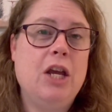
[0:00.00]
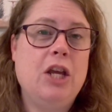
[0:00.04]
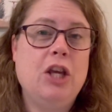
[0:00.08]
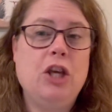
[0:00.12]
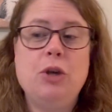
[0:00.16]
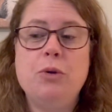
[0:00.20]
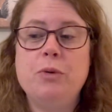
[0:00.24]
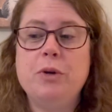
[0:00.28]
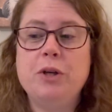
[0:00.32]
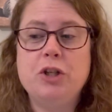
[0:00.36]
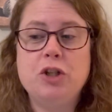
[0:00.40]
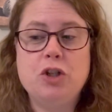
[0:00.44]

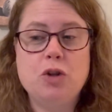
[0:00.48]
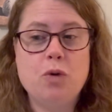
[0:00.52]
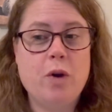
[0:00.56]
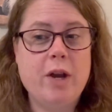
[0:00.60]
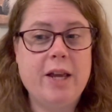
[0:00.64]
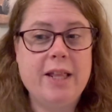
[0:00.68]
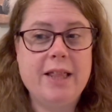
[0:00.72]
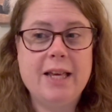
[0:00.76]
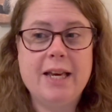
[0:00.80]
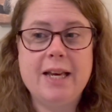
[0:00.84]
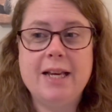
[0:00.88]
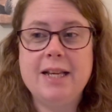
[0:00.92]
you
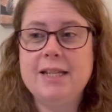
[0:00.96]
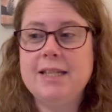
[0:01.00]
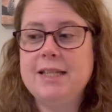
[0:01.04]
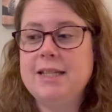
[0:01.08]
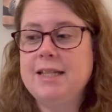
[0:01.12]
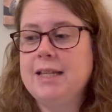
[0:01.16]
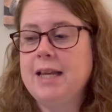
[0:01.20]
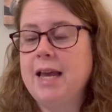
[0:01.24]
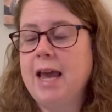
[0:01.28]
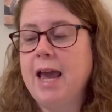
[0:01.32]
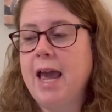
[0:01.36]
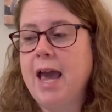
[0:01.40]
enjoy
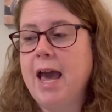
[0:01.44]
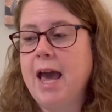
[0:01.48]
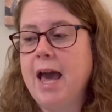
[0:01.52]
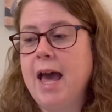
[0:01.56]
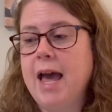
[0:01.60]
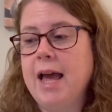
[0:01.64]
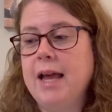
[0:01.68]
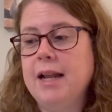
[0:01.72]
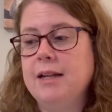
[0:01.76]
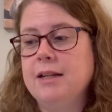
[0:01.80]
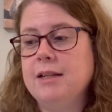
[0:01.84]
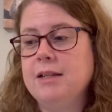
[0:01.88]
this,
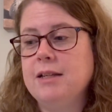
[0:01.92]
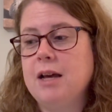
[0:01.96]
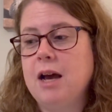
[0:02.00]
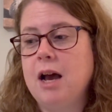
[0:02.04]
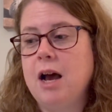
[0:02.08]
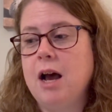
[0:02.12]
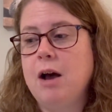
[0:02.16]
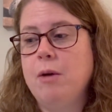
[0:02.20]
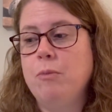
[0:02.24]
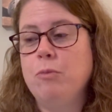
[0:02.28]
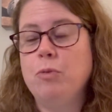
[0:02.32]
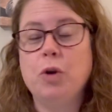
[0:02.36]
and
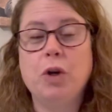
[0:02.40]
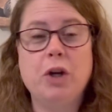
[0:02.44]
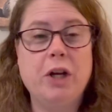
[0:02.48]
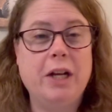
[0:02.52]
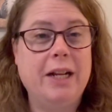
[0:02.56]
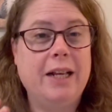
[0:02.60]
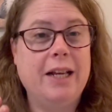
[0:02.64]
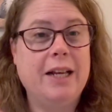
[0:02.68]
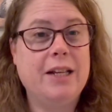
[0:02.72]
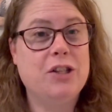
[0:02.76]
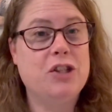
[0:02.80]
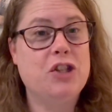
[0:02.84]
we're going
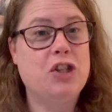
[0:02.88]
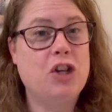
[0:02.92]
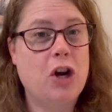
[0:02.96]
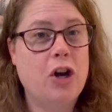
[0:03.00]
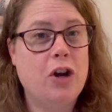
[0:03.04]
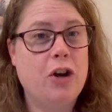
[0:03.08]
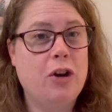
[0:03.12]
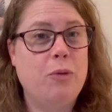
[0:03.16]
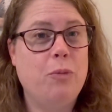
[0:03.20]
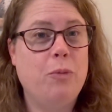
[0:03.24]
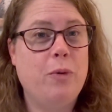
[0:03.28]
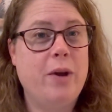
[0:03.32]
to get
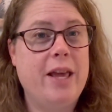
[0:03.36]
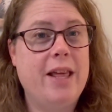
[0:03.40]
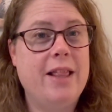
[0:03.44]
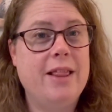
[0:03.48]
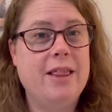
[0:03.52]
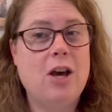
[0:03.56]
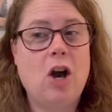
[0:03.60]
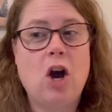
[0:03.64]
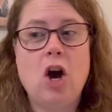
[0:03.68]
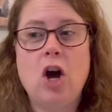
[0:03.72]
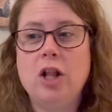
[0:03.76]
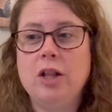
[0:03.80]
started
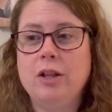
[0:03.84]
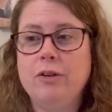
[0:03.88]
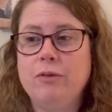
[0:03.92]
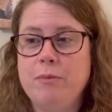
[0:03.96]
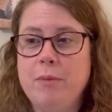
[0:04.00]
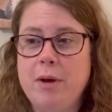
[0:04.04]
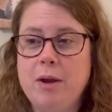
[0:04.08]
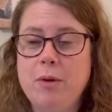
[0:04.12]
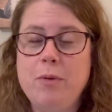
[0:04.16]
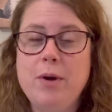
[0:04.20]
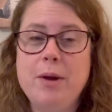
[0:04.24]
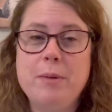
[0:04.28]
with all of
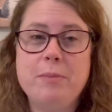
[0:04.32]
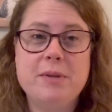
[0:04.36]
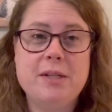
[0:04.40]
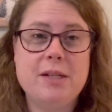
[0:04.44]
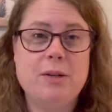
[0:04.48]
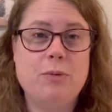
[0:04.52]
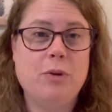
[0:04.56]
my WIPs,